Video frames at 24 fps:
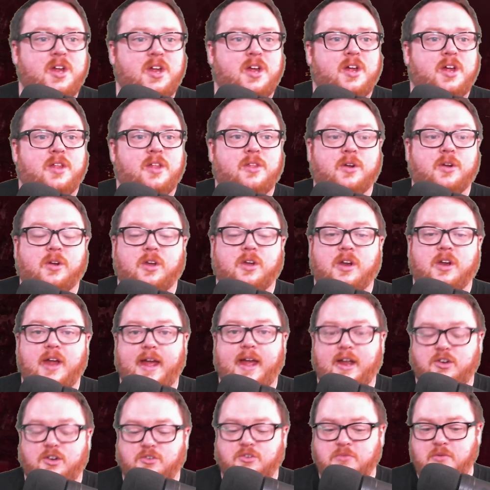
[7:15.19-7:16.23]
They're going to
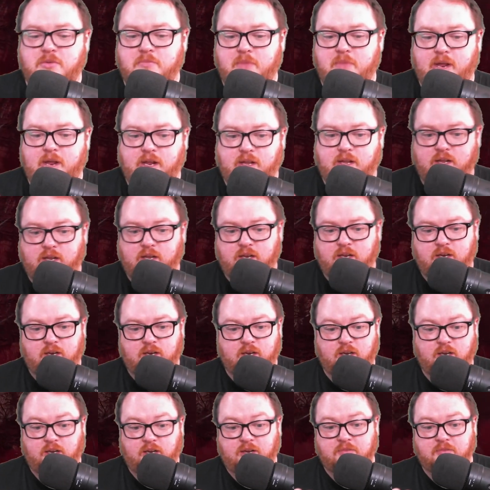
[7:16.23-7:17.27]
actually be making an
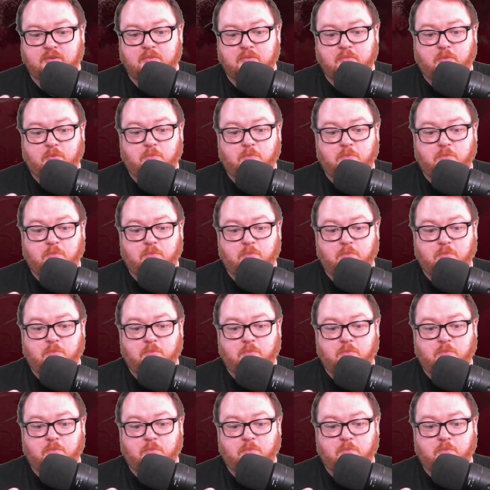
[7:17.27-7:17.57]
even